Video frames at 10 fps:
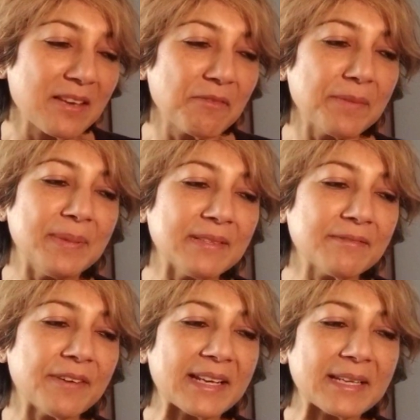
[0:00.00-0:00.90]
We've been
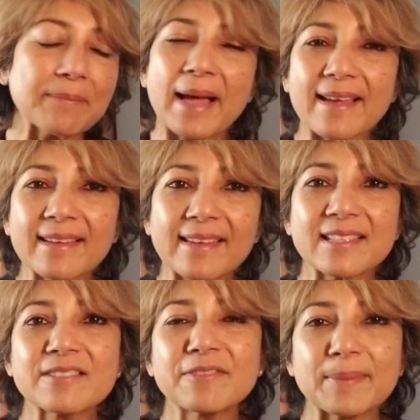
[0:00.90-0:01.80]
fighting back
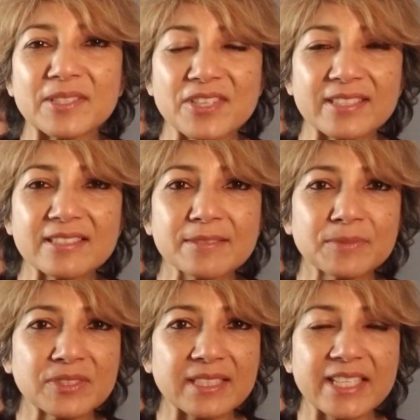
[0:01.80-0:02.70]
against female genital
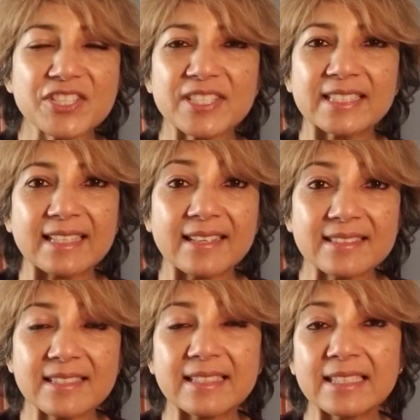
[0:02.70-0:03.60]
mutilation and
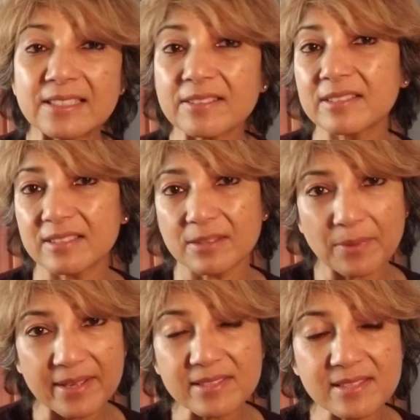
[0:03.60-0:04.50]
cutting here in the
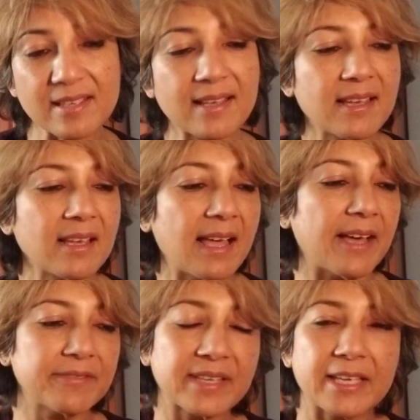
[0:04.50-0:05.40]
US,
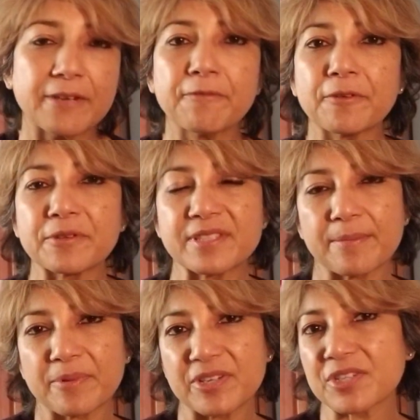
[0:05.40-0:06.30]
advocating for
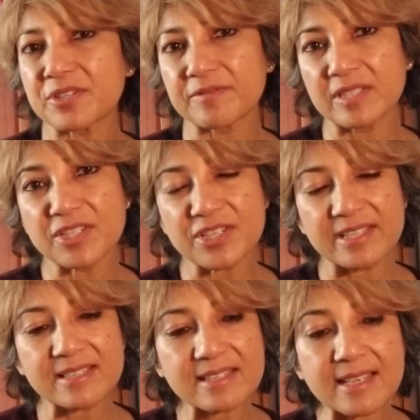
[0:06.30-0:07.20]
separation of religion
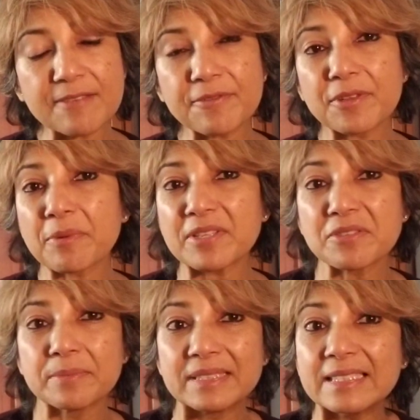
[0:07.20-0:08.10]
and state, for the right to
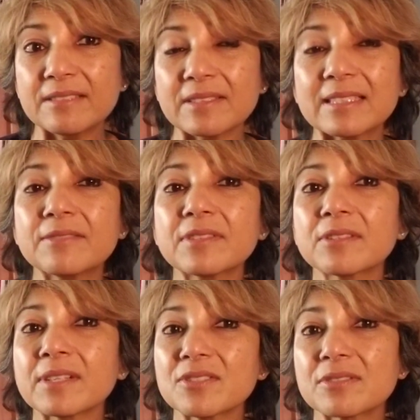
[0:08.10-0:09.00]
believe, and even the
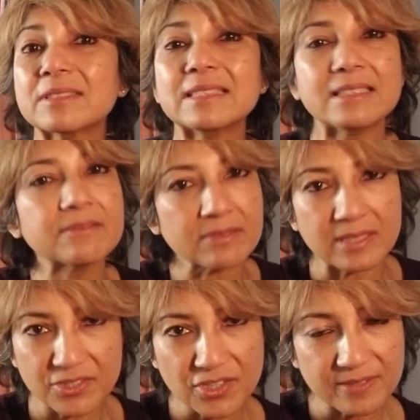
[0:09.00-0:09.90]
right to leave
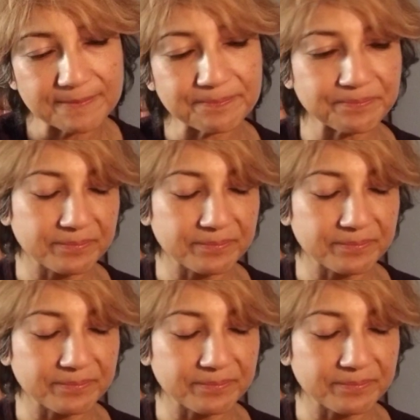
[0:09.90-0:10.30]
religion.